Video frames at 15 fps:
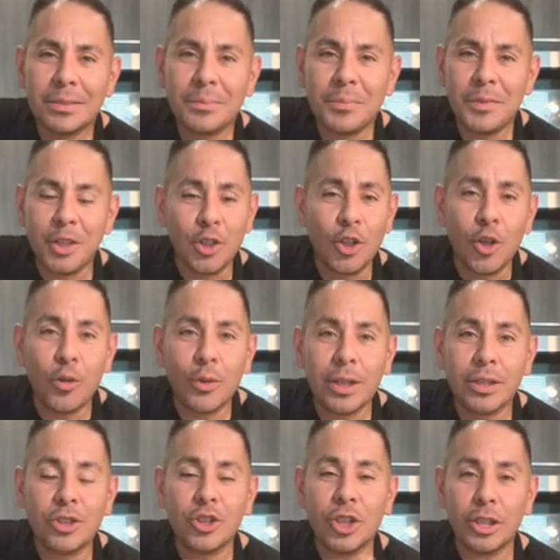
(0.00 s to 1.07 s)
The yolk
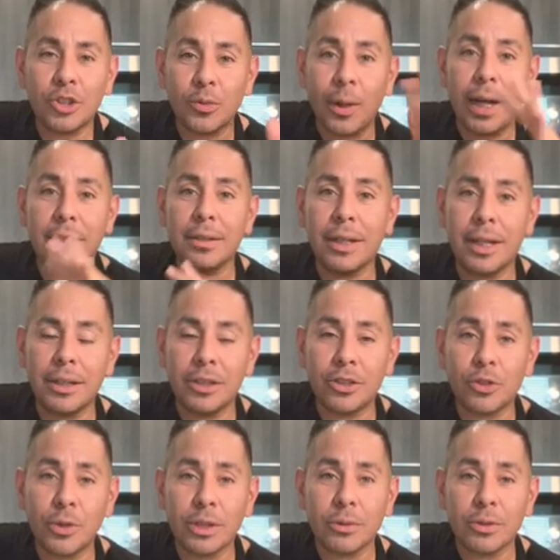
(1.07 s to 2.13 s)
is just right that it
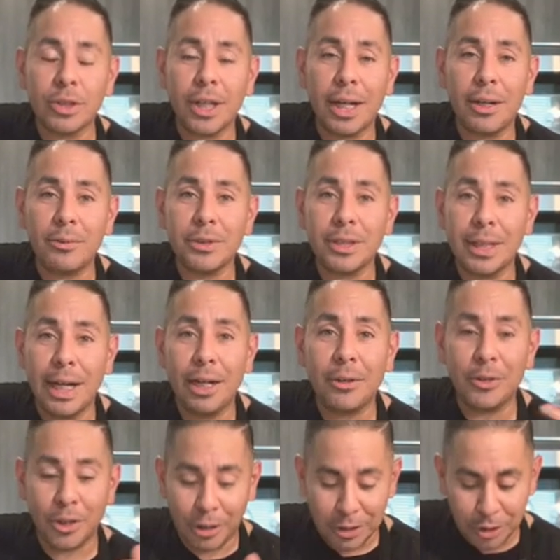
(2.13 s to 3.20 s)
drizzles down
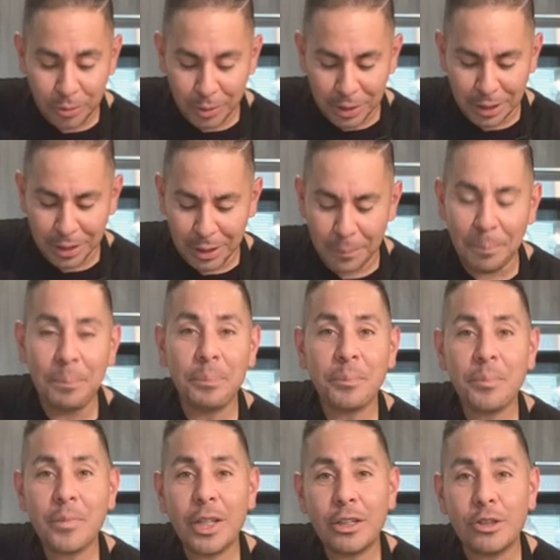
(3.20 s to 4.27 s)
onto the
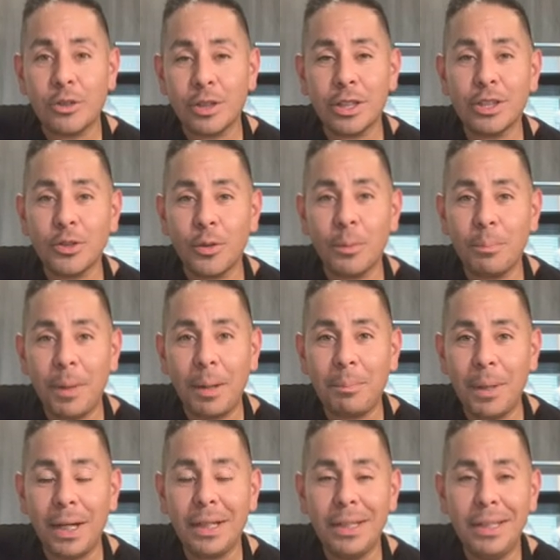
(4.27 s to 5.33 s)
chorizo and
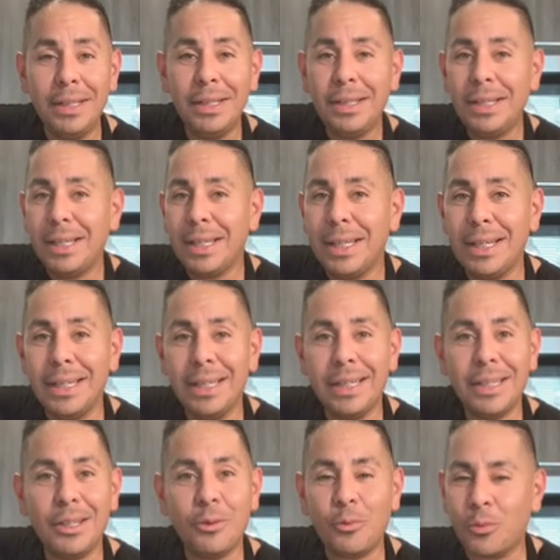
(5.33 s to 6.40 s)
papa.
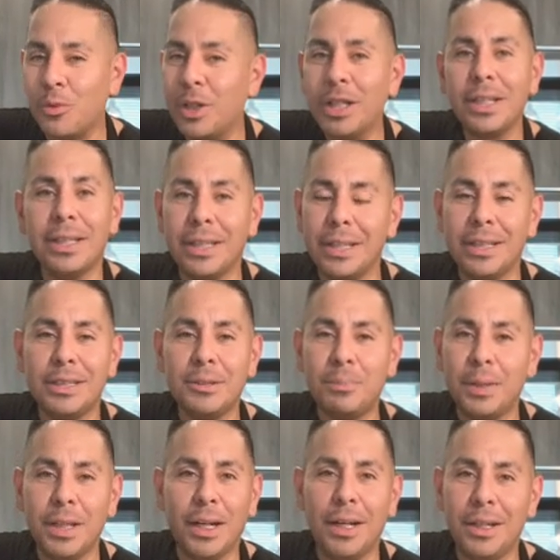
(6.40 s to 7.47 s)
It really is
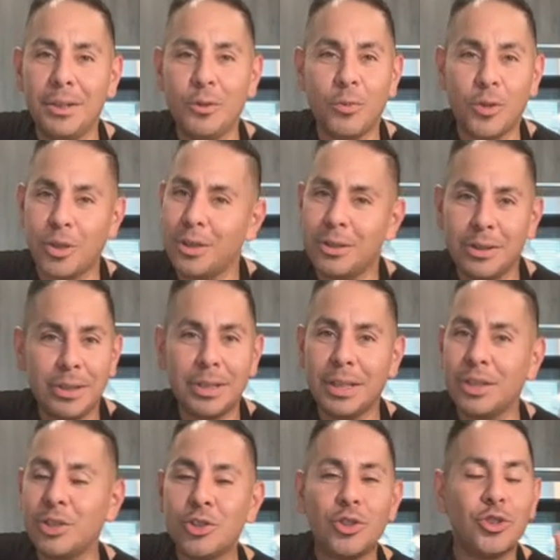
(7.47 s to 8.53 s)
beyond words.
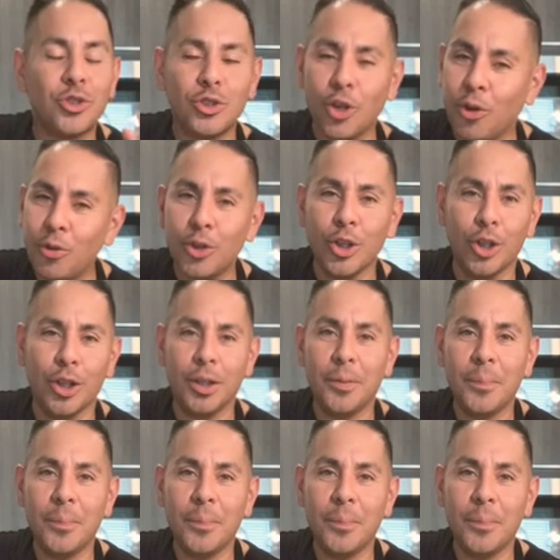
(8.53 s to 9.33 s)
It's so good.